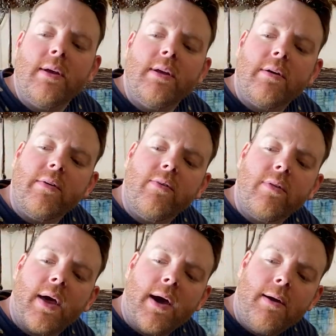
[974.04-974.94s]
you could do
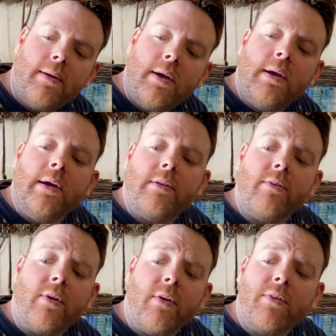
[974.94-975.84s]
that. There's
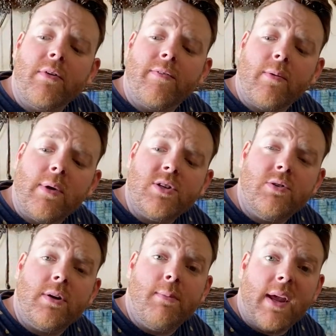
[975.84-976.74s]
also different ways you
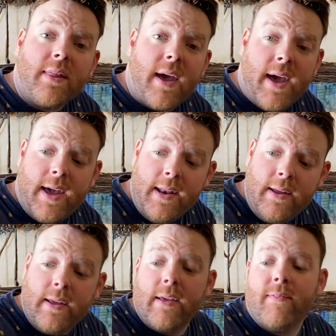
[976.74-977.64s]
could make the head.
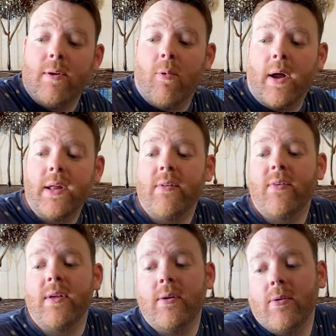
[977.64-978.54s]
If you wanted to
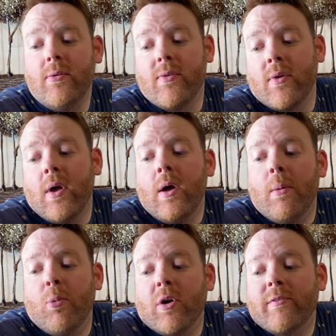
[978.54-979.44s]
use
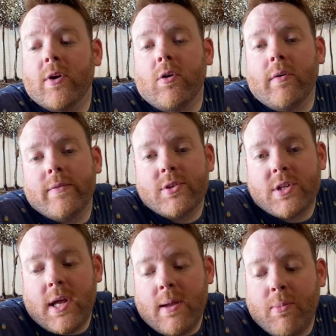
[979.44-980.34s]
more of an oval
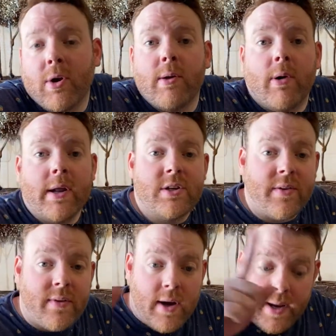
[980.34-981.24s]
shape, or you wanted to
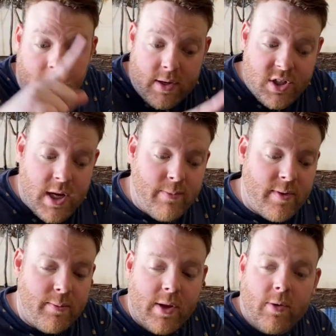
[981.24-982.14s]
just cut out a shape
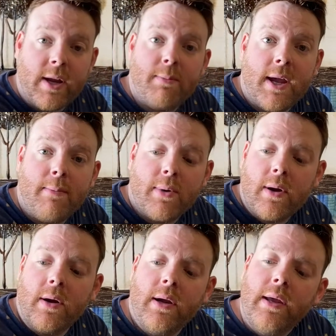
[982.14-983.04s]
from the green
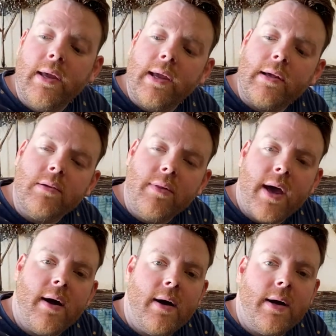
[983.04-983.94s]
paper and glue
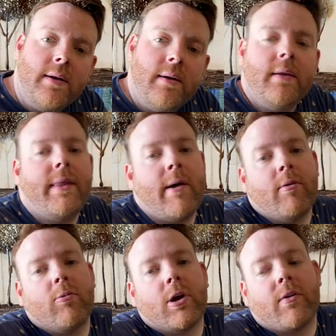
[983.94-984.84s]
that on, that would
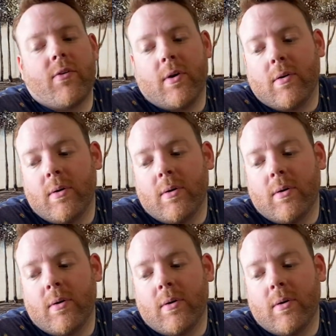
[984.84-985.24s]
work too.